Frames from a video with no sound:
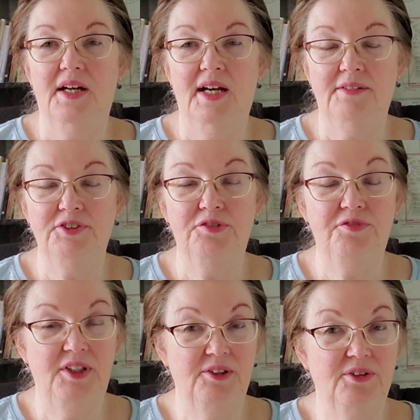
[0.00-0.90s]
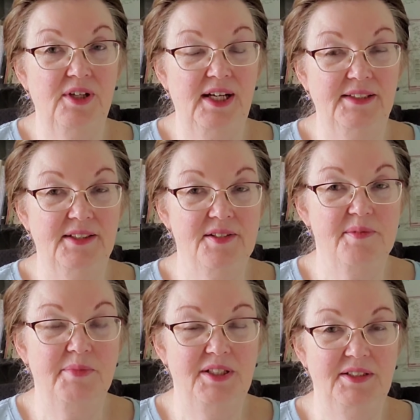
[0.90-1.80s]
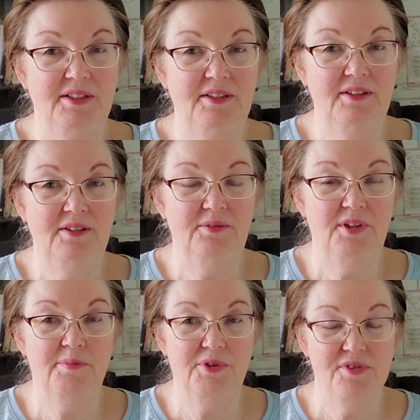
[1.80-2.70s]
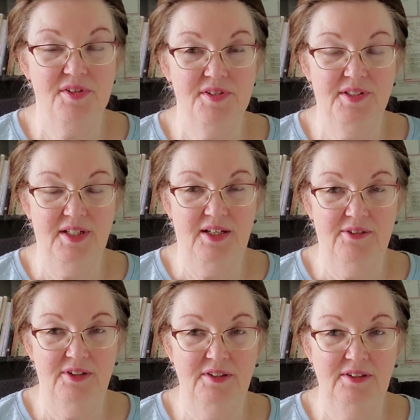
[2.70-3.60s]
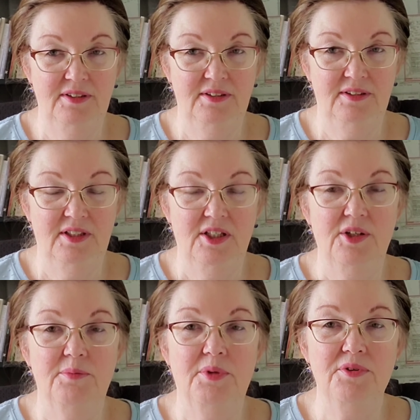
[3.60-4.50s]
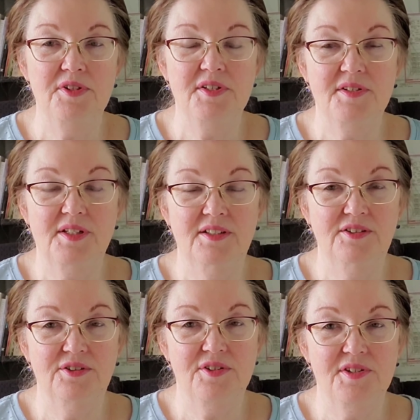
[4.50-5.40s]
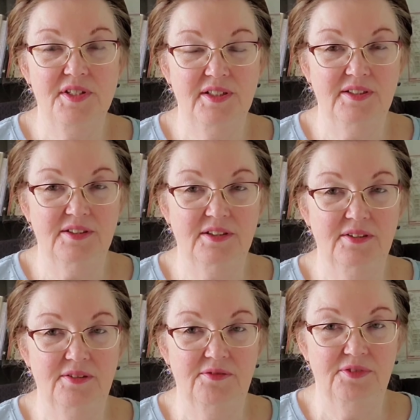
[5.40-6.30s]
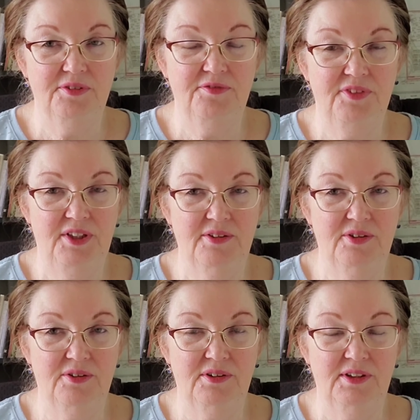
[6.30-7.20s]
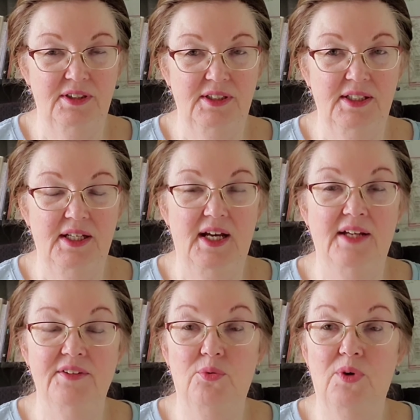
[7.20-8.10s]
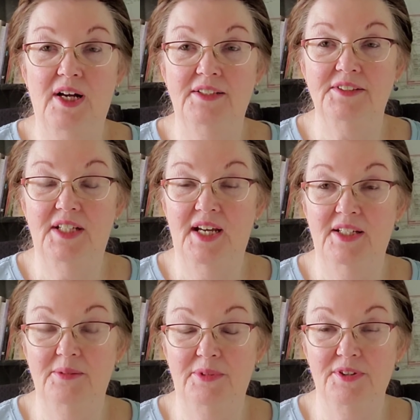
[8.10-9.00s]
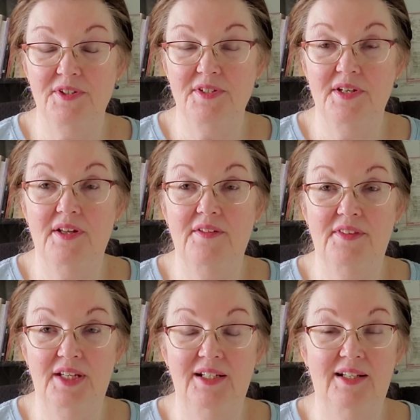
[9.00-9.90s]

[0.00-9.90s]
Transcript: After Pharaoh had his meeting with Moses and Aaron, Moses interceded for Pharaoh and the wild animals they